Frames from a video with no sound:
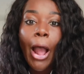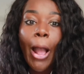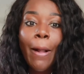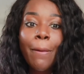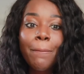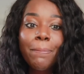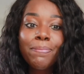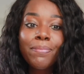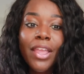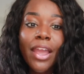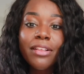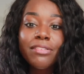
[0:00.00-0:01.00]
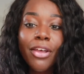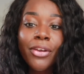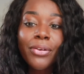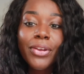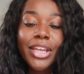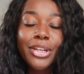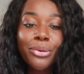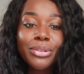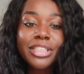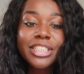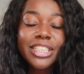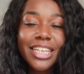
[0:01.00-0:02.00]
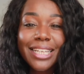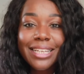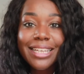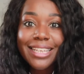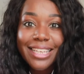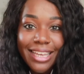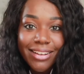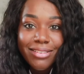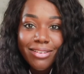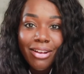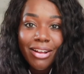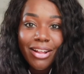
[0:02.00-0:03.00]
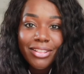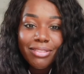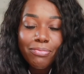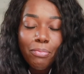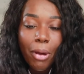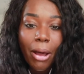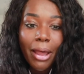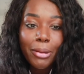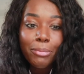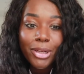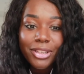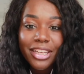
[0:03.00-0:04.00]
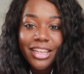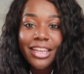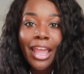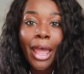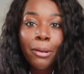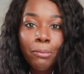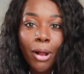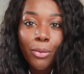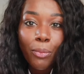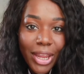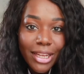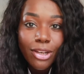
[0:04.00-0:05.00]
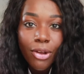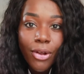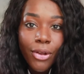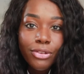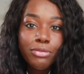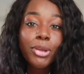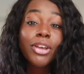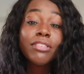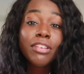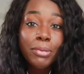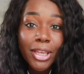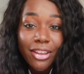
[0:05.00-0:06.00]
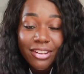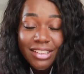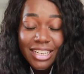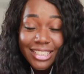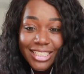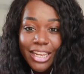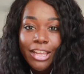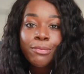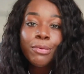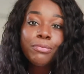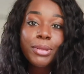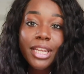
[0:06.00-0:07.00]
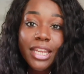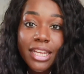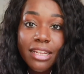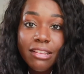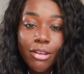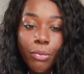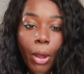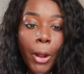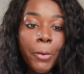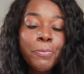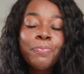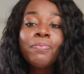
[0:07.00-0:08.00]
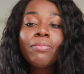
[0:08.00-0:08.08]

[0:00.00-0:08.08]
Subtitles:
So in order to kind of like kickstart my body and my weight loss, because I've been going to the gym, I've been eating well,